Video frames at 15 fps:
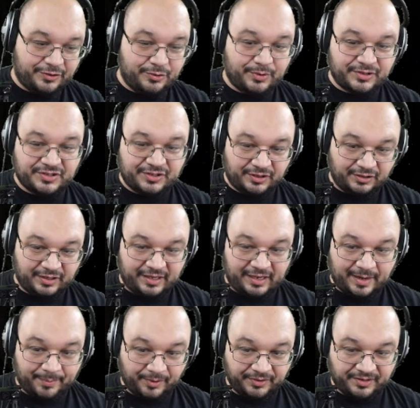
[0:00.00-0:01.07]
you could start looking
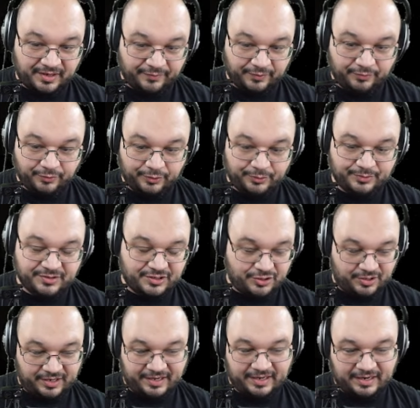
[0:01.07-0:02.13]
up all the different runes and you
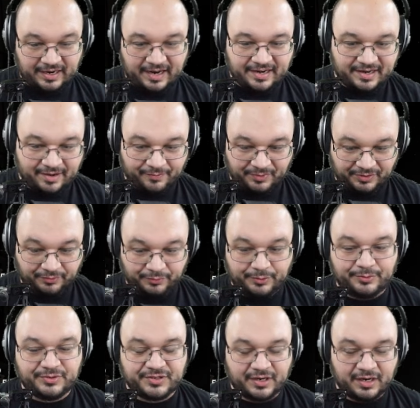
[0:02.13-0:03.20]
can get an idea of what the
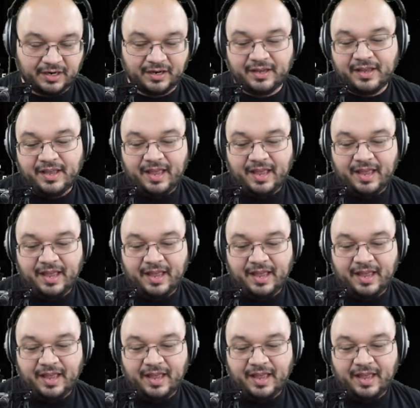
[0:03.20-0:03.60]
runes are.